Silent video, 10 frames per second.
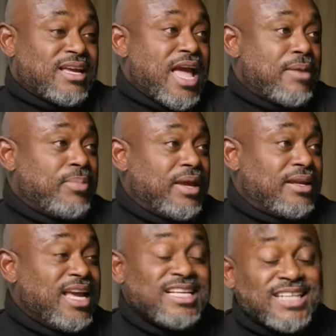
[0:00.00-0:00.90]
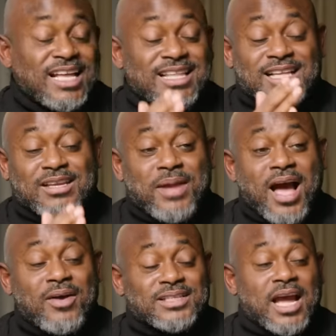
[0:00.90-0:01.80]
can't beat. He said that to me.
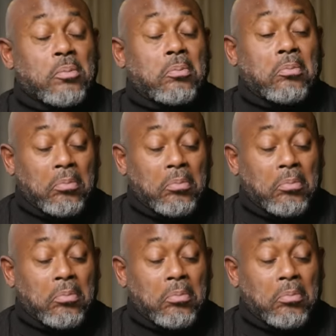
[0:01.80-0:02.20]
I was like,